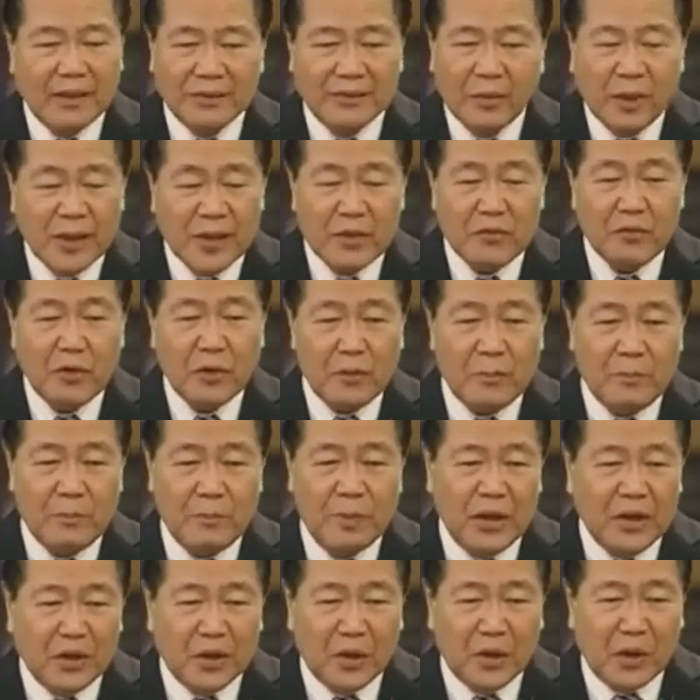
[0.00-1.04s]
24
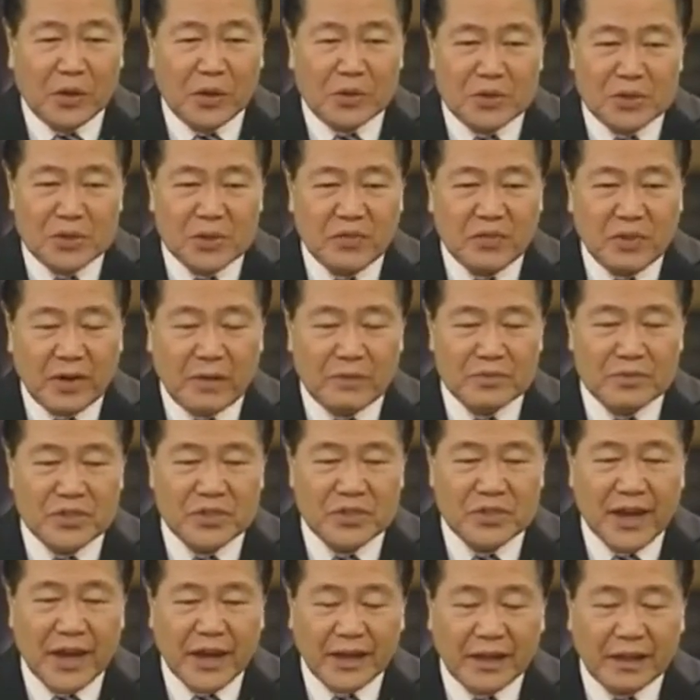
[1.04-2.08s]
billion loans from
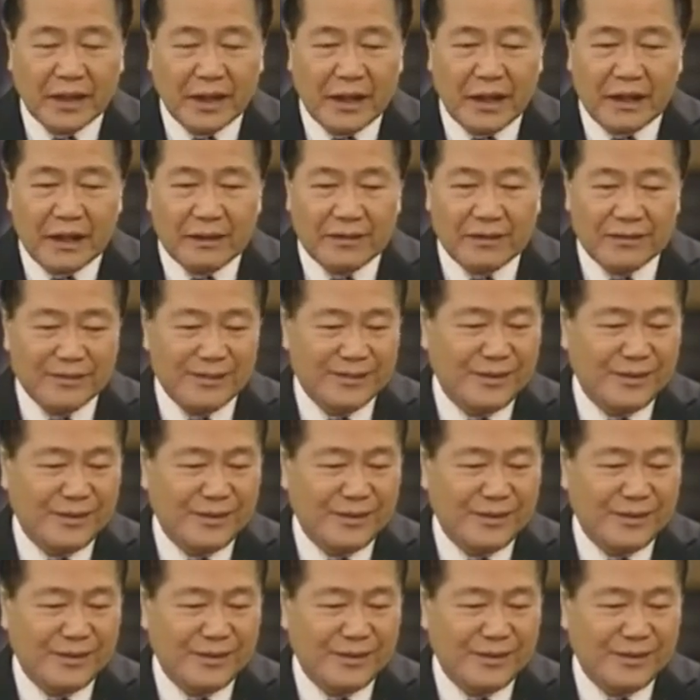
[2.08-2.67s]
China